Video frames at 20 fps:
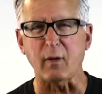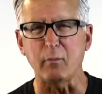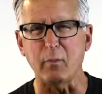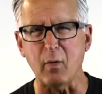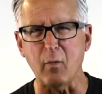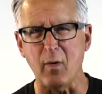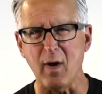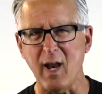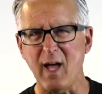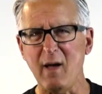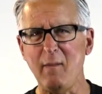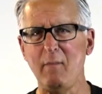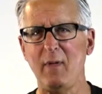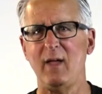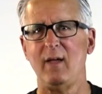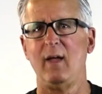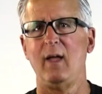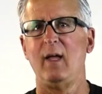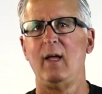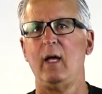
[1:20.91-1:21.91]
But what I'm
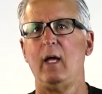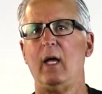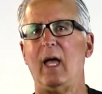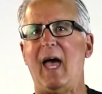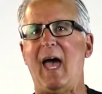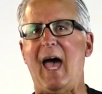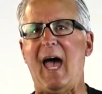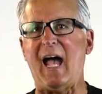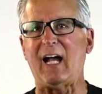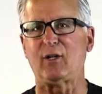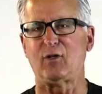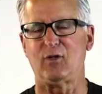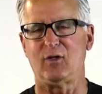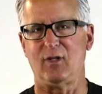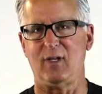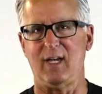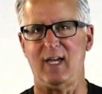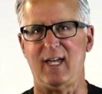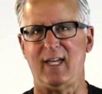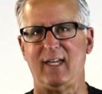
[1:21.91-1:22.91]

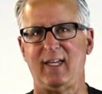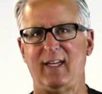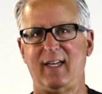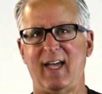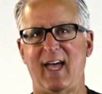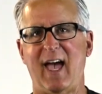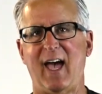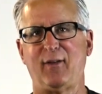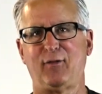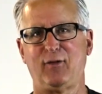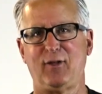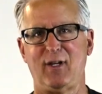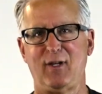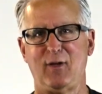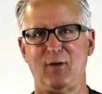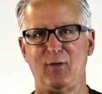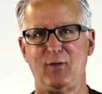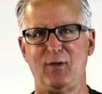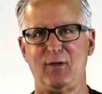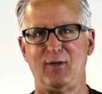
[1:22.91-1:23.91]
actually asking
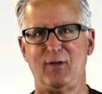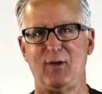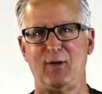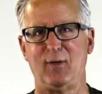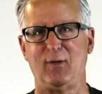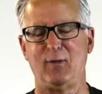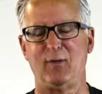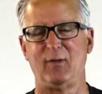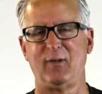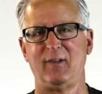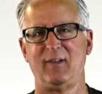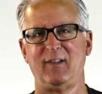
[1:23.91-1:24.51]
you to do